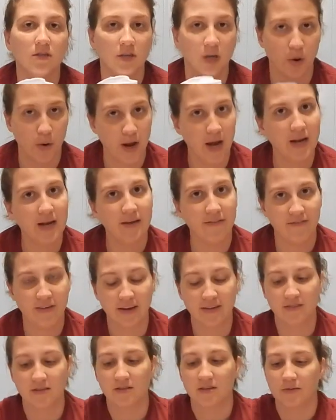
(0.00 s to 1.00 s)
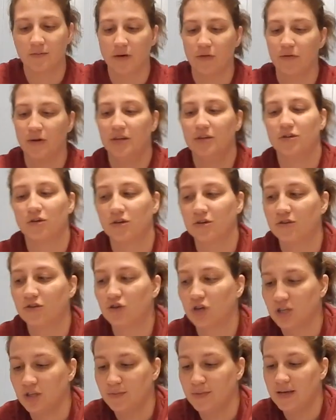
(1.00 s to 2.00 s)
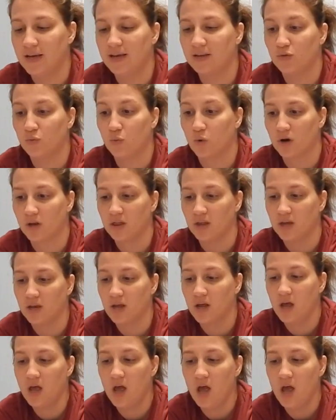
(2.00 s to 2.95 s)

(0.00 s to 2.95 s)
go ahead and invest in some other inserts. Trust me, it's worth it.